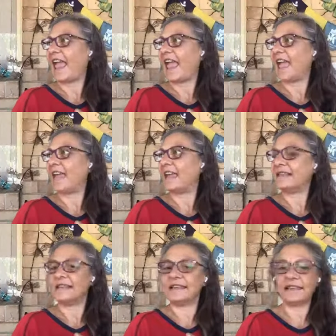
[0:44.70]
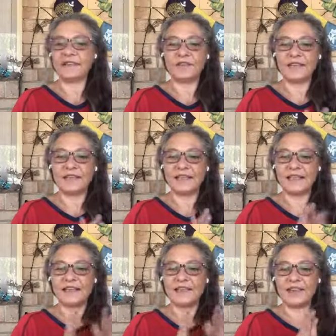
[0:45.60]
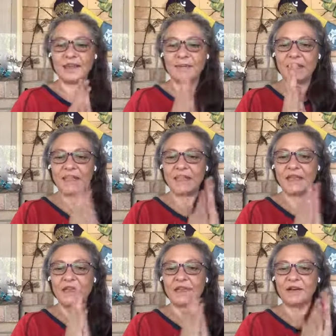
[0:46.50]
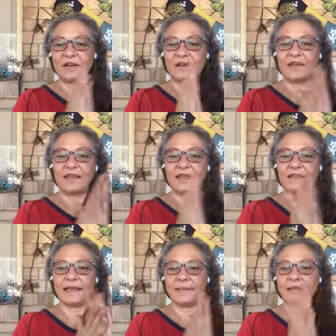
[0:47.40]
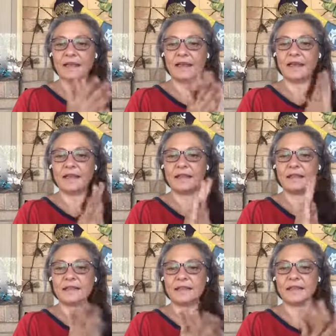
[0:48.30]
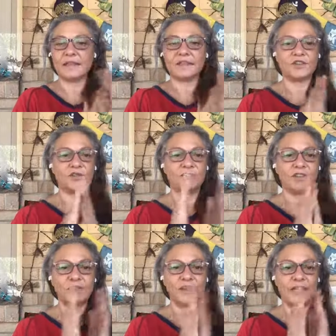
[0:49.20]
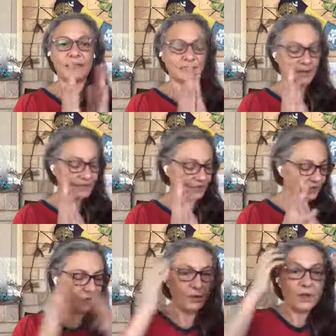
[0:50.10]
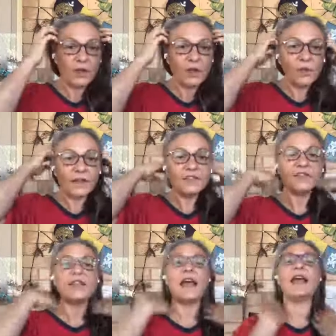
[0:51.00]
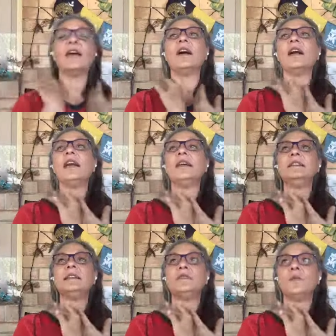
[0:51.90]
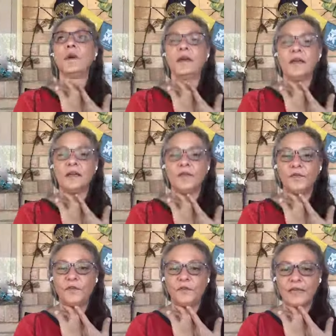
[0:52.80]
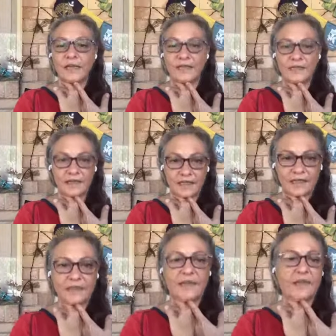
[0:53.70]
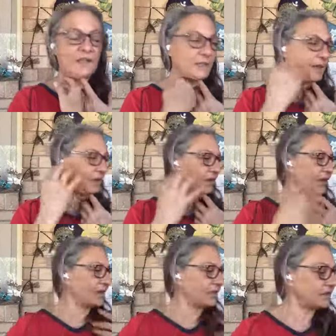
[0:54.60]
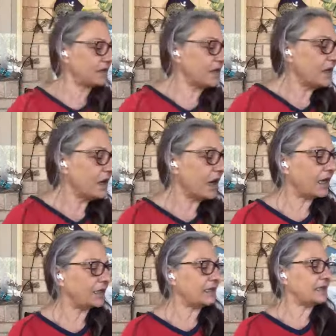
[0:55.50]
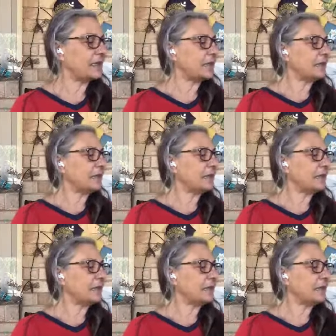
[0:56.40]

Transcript: And good to see you, Ebony. Hey, Kerry. Hey, Tabitha. This is an extraordinary, exceptional one today. I did one a few day, days ago, Spittle Yassel. I did